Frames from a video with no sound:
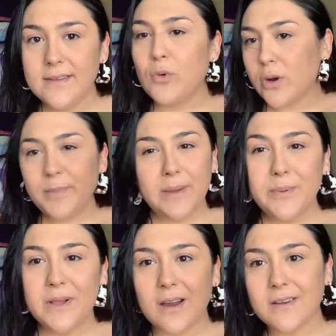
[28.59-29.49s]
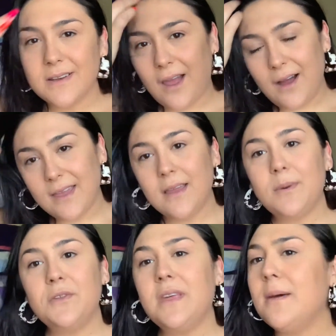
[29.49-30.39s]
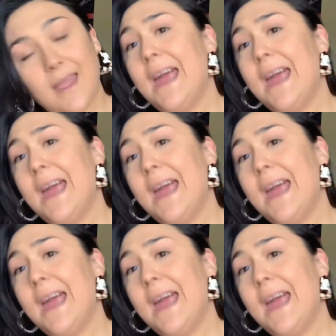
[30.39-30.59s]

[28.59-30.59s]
more people aren't talking about them,